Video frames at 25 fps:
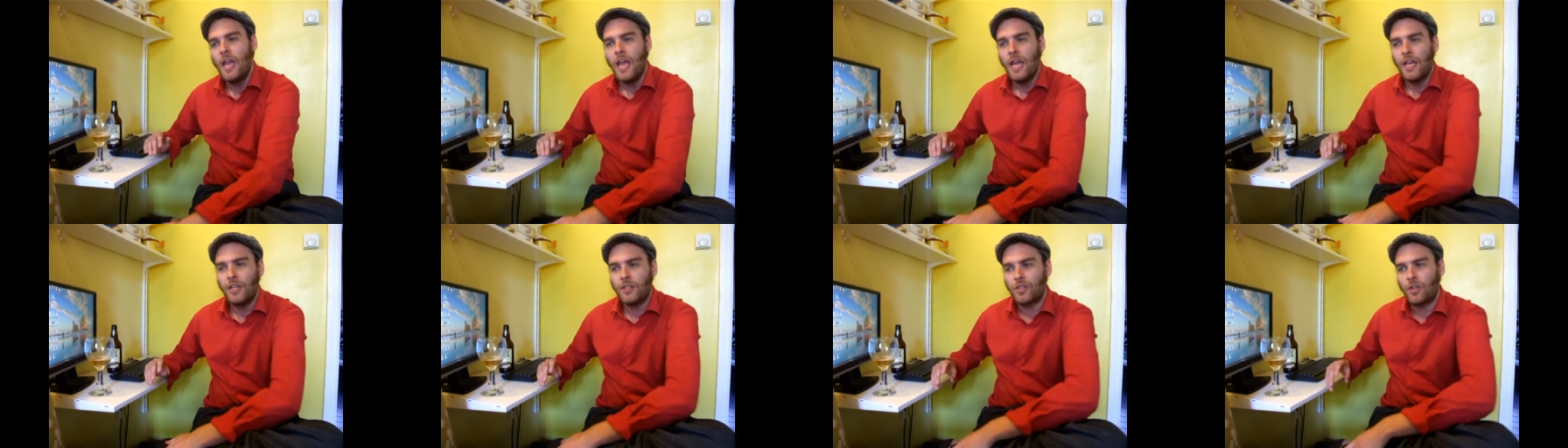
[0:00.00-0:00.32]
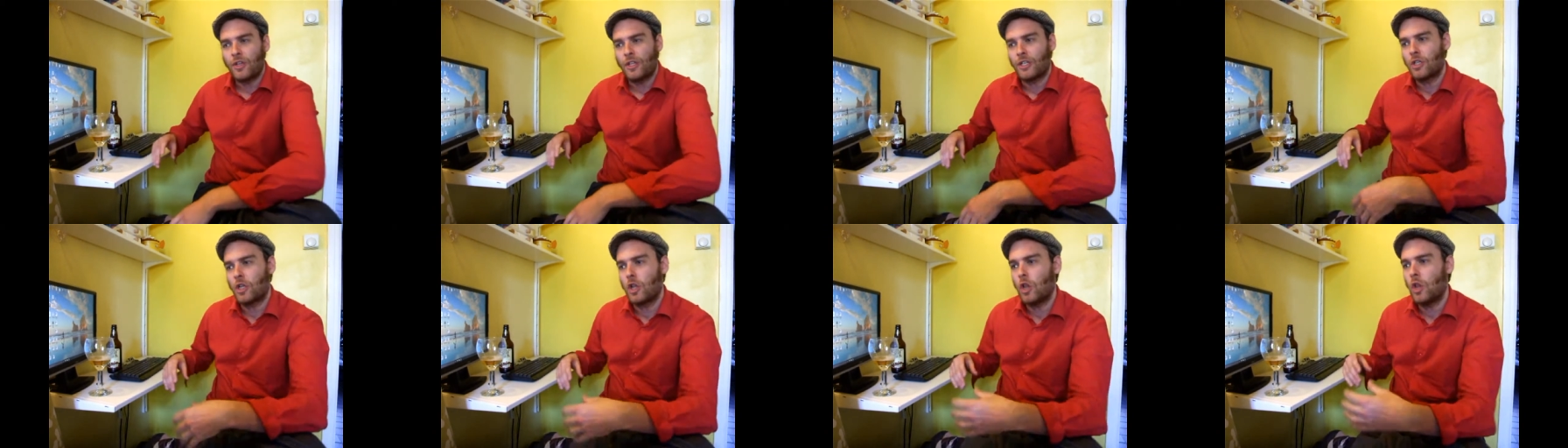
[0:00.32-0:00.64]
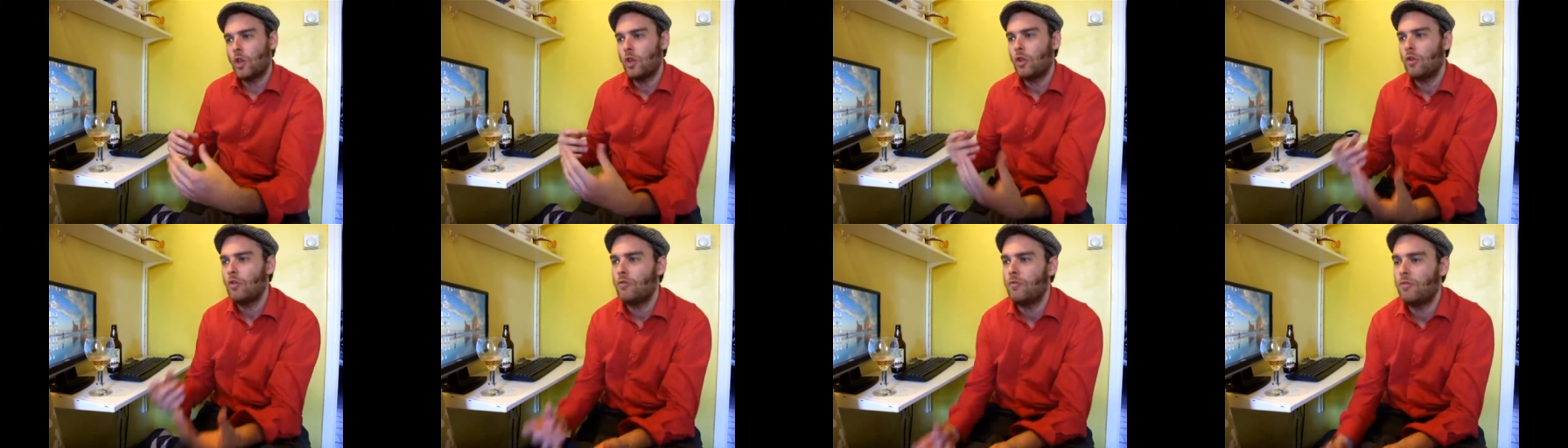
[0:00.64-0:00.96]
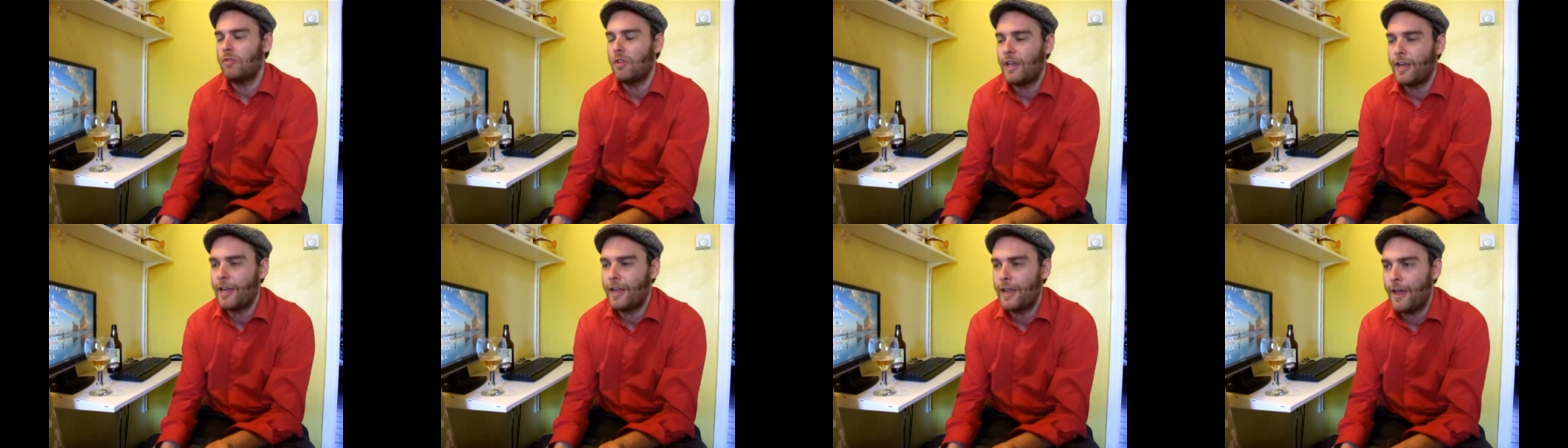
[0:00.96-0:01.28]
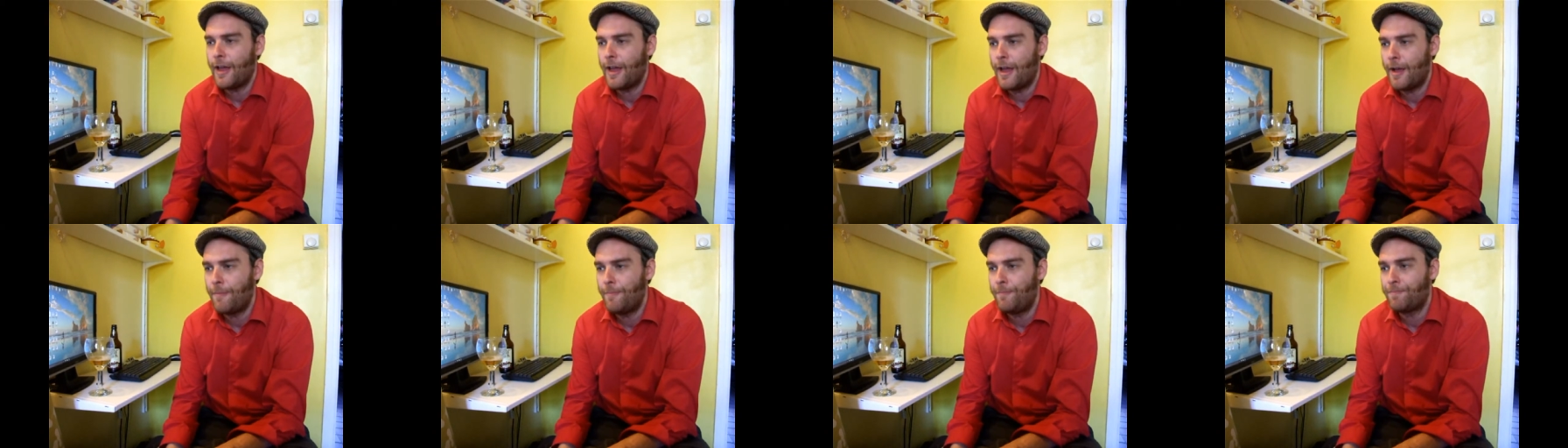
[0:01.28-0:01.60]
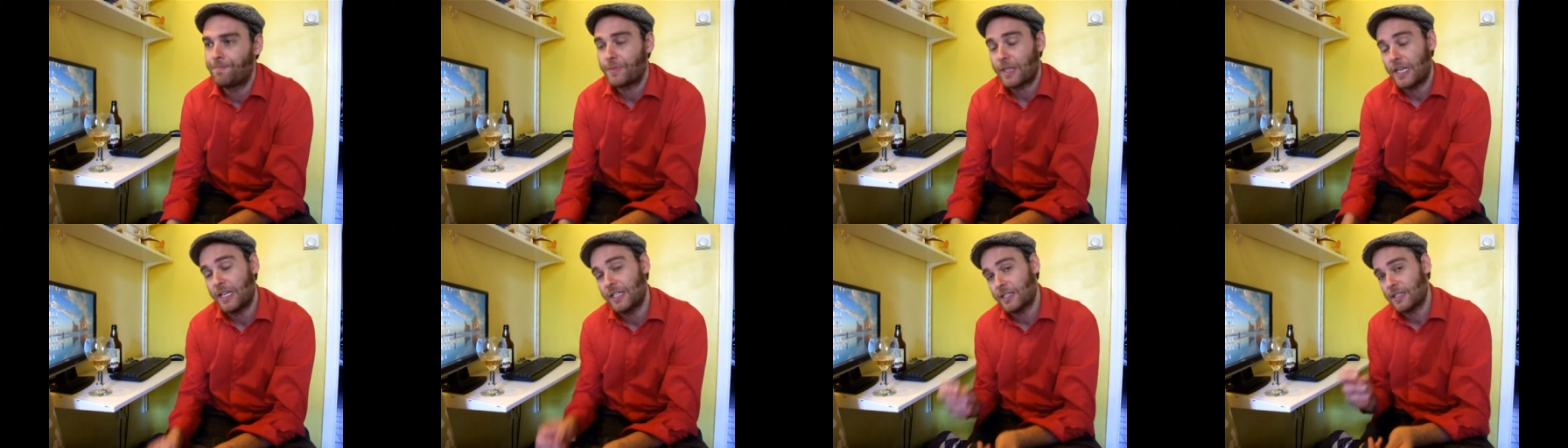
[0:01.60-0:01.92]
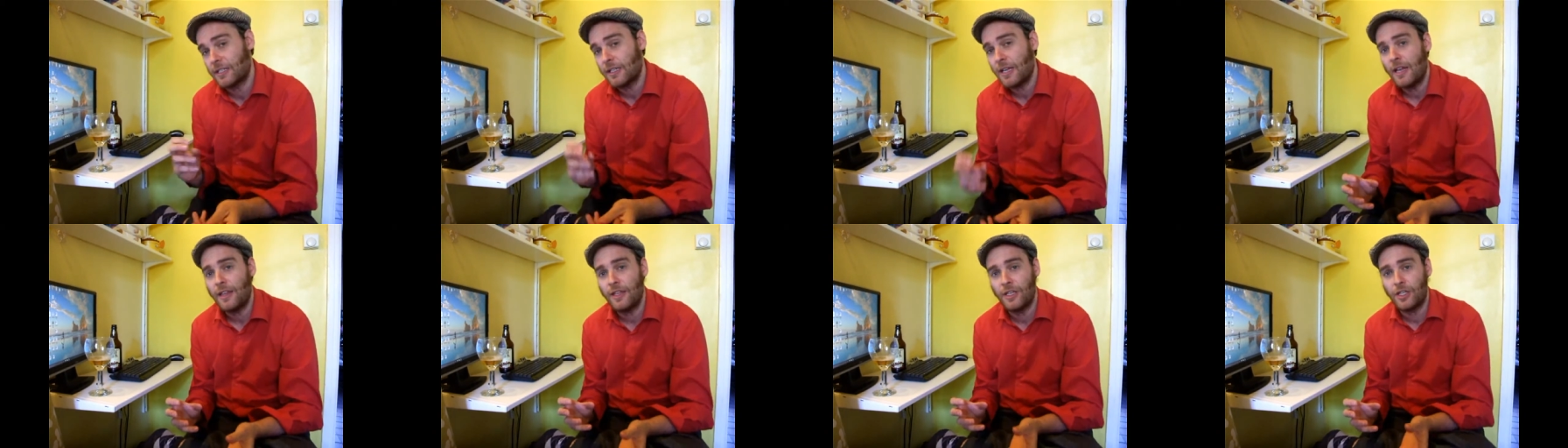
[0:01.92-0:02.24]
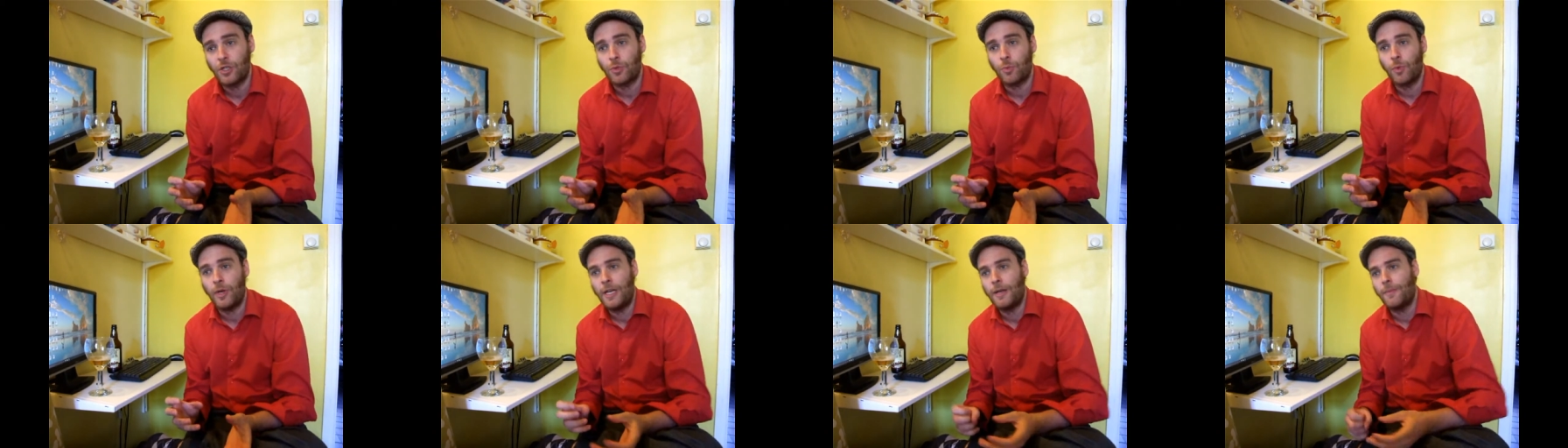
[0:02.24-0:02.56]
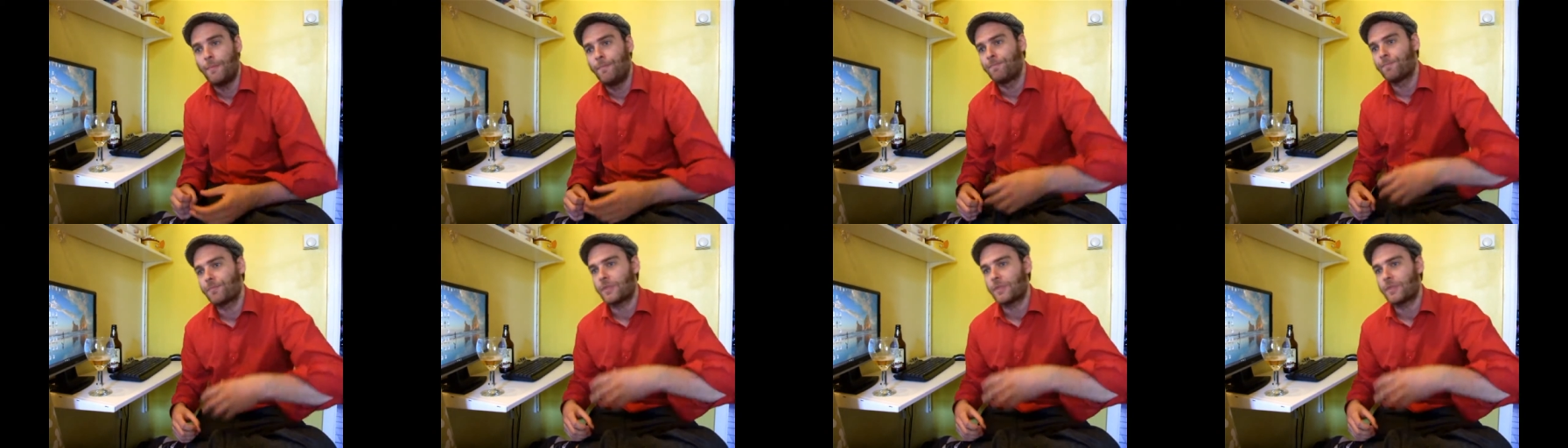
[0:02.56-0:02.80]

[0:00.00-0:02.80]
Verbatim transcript: It's got this lovely... Um, it's slightly sweet.